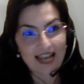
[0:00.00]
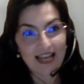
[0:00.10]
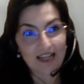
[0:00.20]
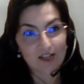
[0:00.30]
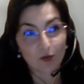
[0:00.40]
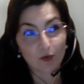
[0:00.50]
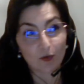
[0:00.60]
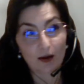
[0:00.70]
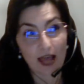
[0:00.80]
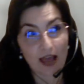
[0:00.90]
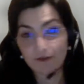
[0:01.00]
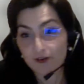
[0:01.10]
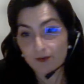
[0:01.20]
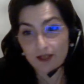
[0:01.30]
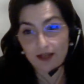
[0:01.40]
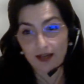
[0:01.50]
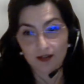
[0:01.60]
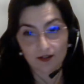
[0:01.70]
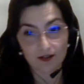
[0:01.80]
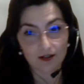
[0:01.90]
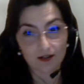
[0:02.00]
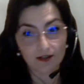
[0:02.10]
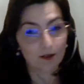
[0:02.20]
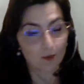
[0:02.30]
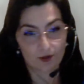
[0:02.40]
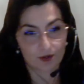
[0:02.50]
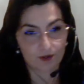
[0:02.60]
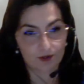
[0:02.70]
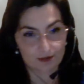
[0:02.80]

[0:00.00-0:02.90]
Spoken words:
So every mediator in the world